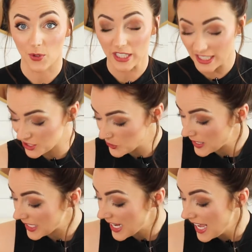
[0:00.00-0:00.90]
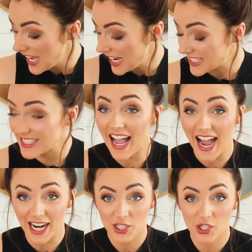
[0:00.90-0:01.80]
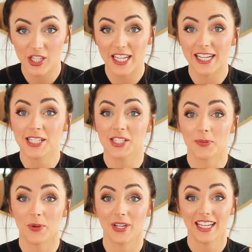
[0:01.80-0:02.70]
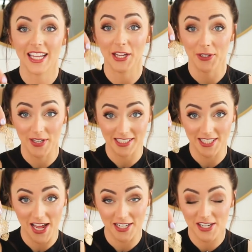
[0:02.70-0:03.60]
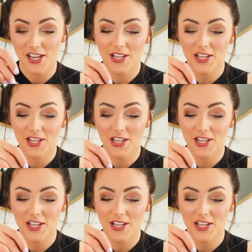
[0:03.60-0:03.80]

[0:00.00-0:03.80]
of work into it is actually to put earrings on.